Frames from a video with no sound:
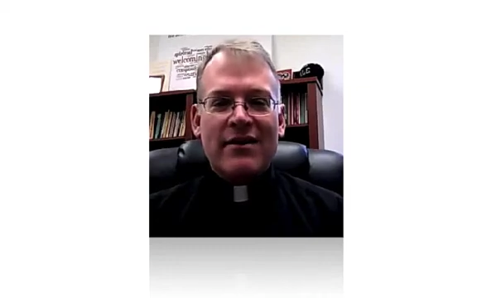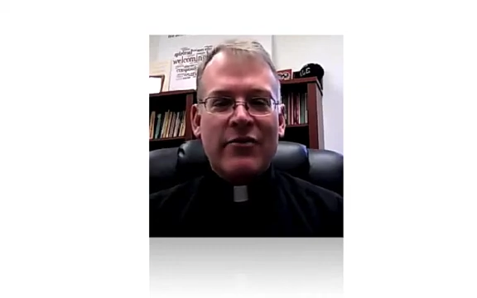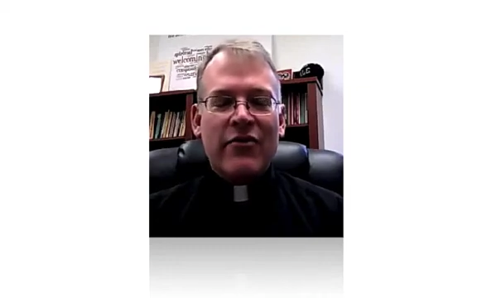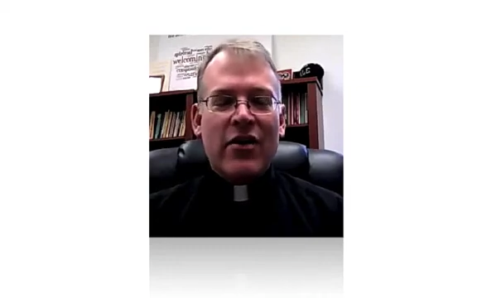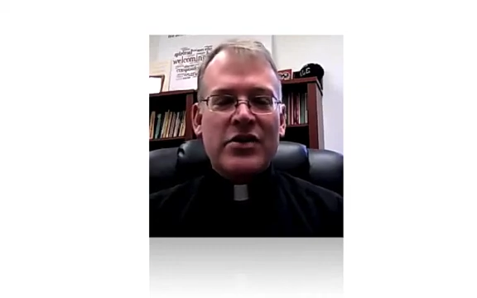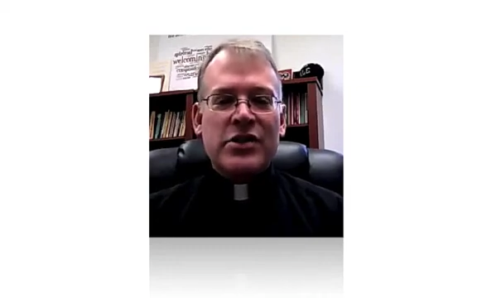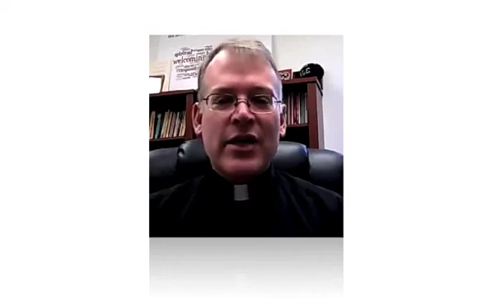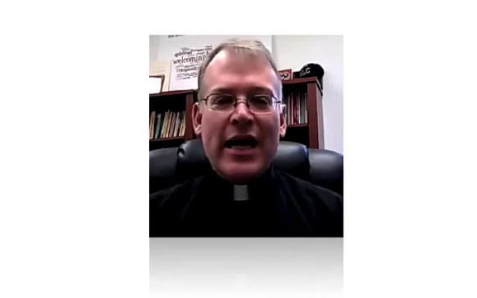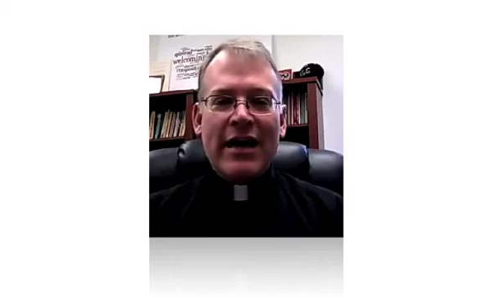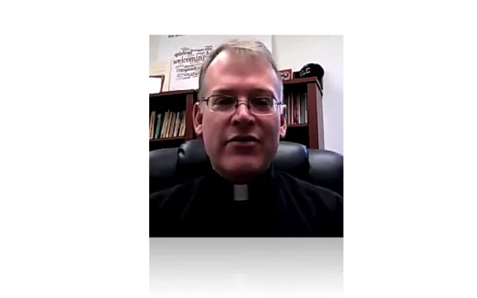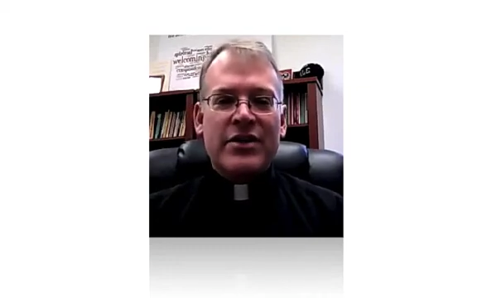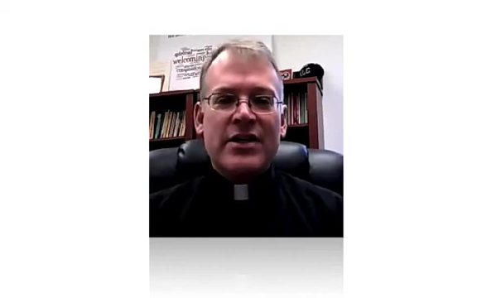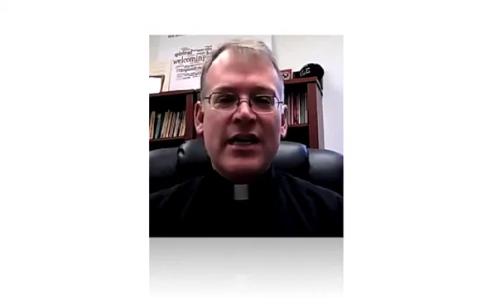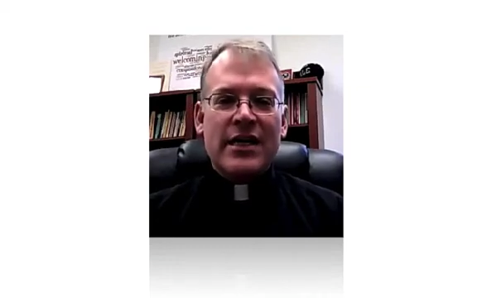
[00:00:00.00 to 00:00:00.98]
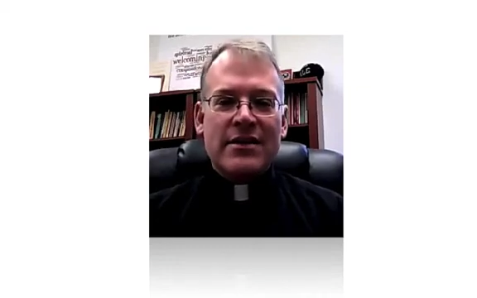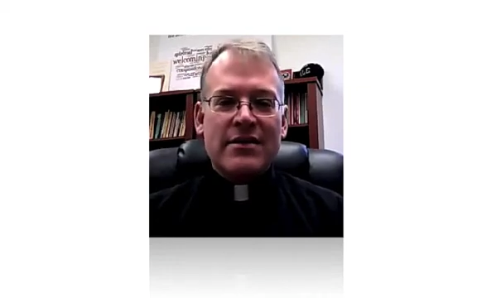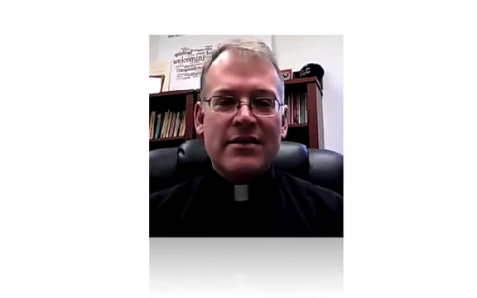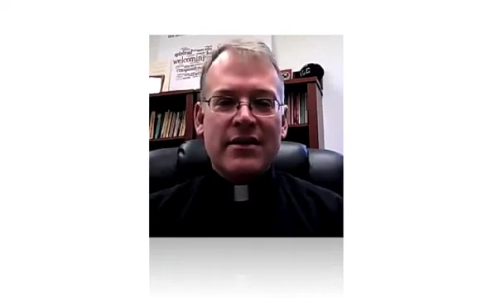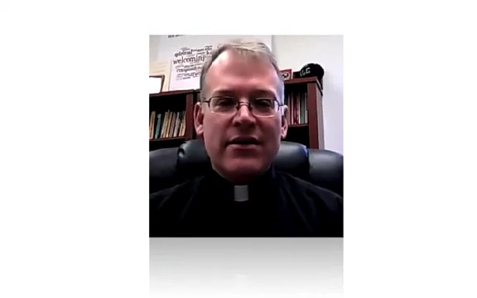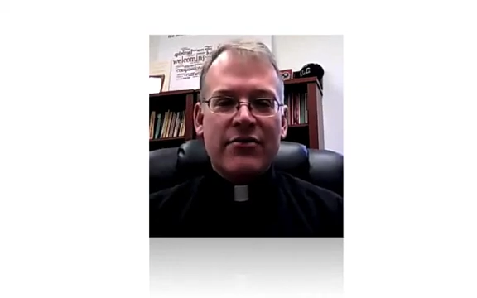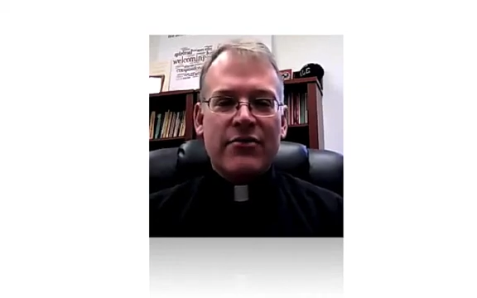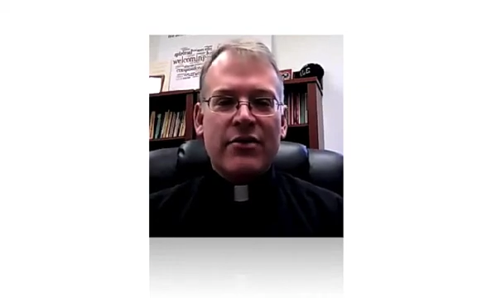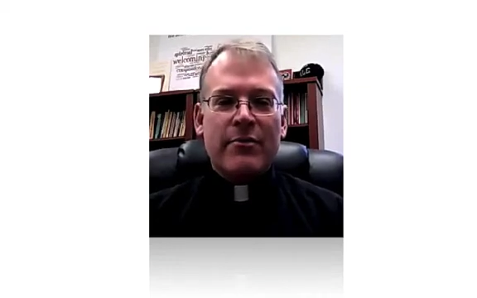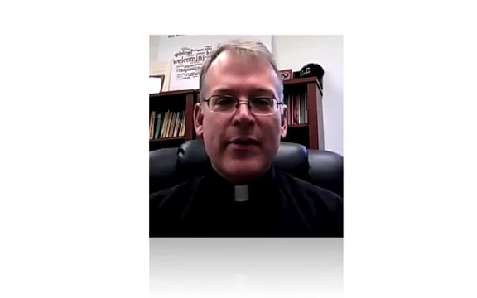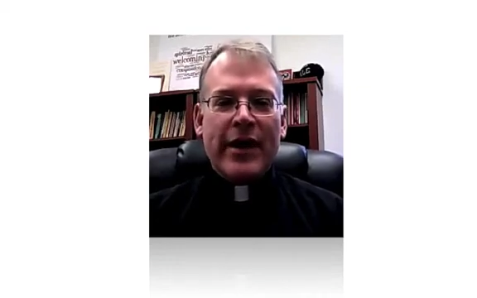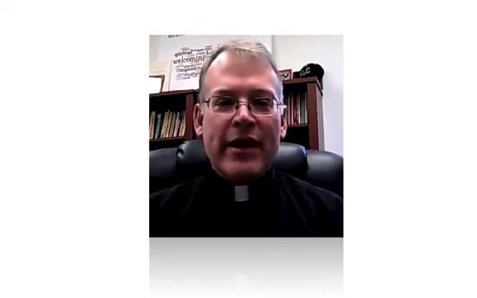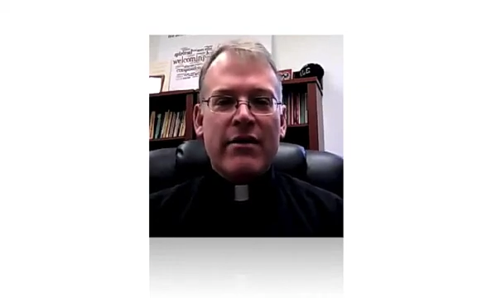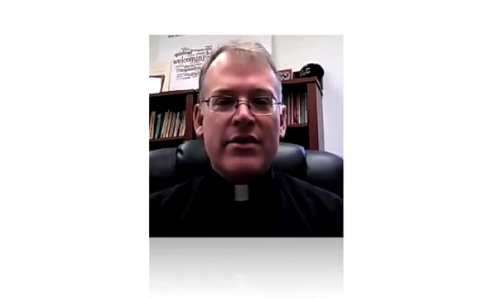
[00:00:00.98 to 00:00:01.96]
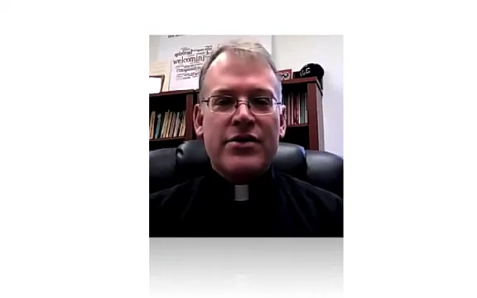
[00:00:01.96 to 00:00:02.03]
we've also advertised it through the
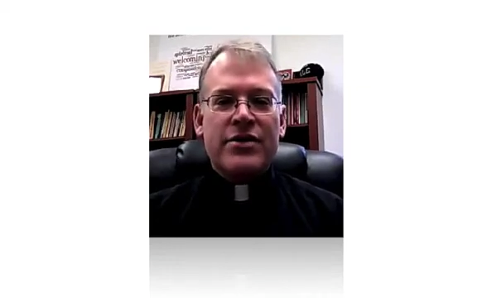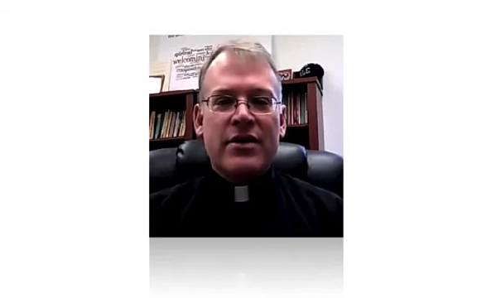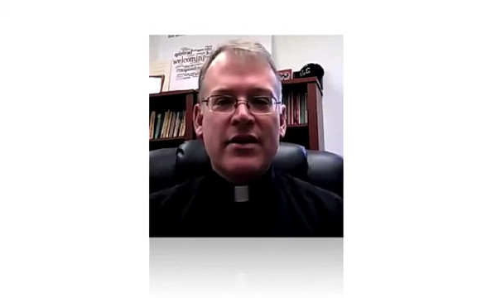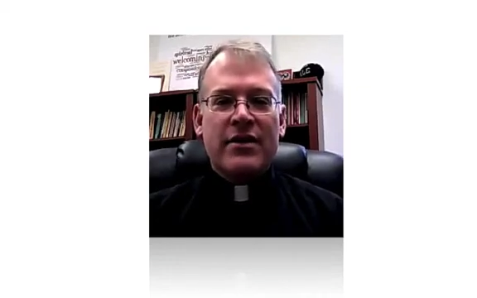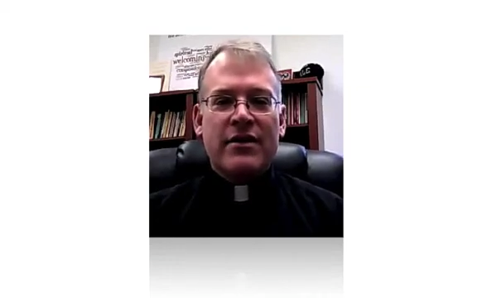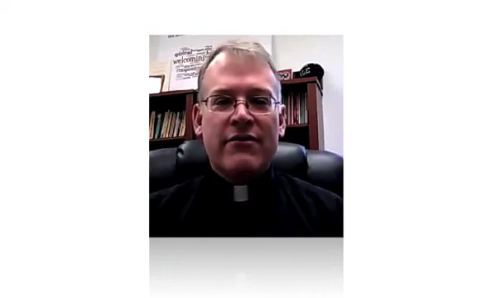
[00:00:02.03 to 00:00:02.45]
parish